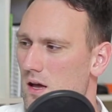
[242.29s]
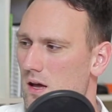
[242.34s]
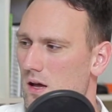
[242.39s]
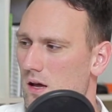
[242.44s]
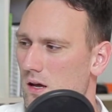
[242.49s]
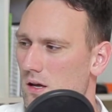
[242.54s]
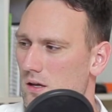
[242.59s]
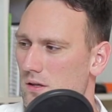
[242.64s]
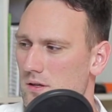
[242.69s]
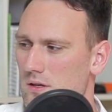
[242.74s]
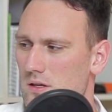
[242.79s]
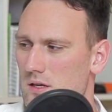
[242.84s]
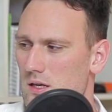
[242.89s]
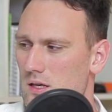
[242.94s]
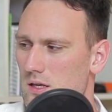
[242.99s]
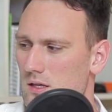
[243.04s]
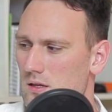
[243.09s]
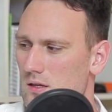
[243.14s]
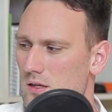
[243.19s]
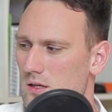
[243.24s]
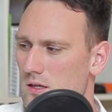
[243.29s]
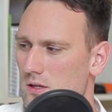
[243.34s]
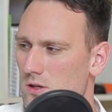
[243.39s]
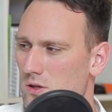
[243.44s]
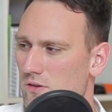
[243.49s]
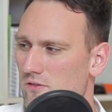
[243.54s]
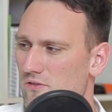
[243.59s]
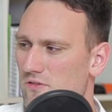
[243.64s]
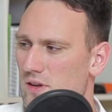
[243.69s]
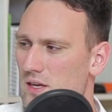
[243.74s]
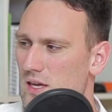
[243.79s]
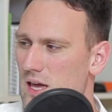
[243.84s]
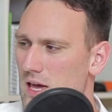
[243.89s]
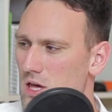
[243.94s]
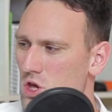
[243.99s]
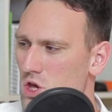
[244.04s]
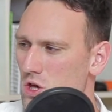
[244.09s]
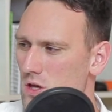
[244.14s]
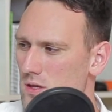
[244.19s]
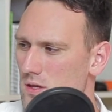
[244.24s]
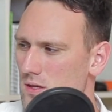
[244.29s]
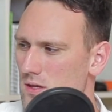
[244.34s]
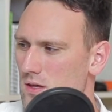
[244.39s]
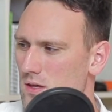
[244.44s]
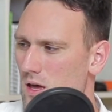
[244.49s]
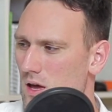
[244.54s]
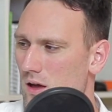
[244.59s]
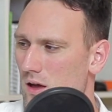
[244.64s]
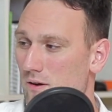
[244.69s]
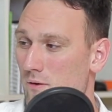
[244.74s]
The notifications,